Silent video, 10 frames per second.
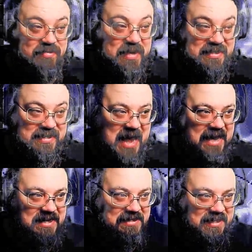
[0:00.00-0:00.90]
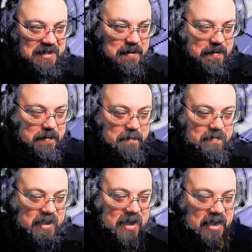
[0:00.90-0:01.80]
It's that easy.
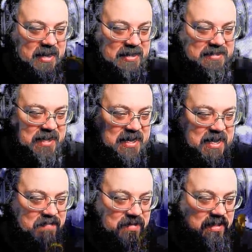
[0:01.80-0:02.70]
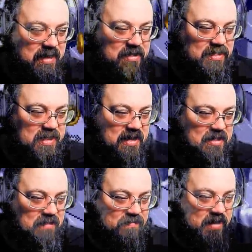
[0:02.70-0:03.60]
Like, I'd say even like the
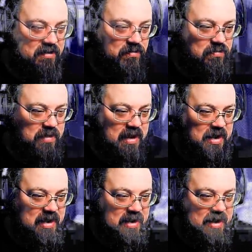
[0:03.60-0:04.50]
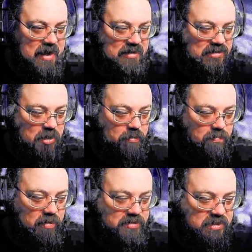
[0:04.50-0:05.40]
final zone
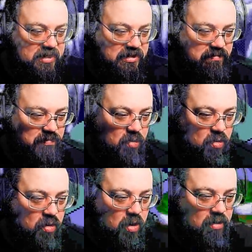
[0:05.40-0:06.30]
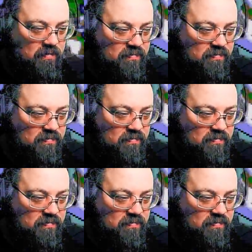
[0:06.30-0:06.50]
boss is more of